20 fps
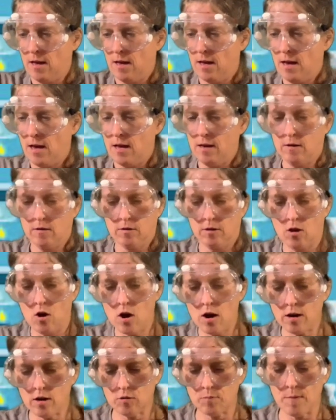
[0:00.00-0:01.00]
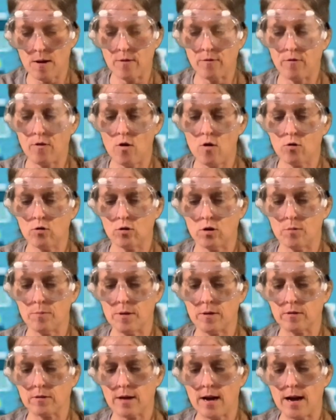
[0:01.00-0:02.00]
And as long as my fulcrum
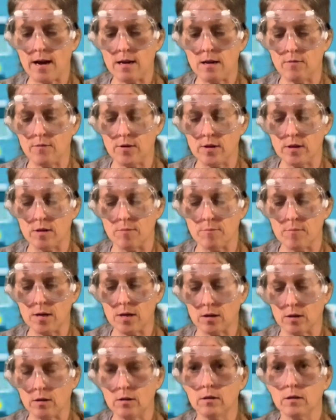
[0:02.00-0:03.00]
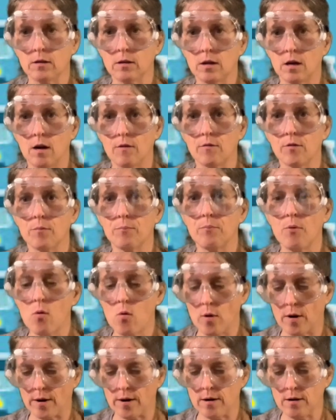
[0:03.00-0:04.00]
is kind of in the middle of the
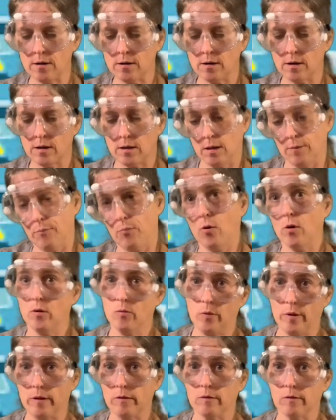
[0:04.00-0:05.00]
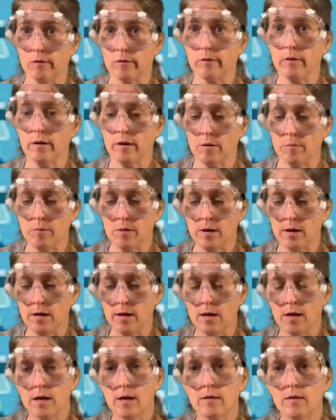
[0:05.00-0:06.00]
board, and the board weighs the same,
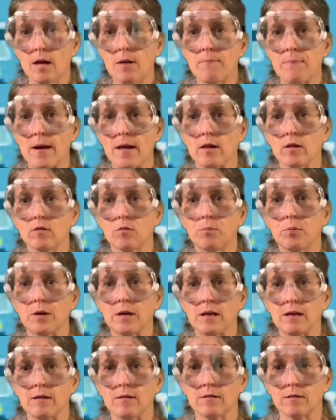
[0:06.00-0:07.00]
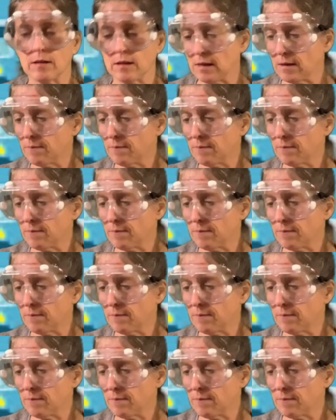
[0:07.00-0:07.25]
they balance pretty easily.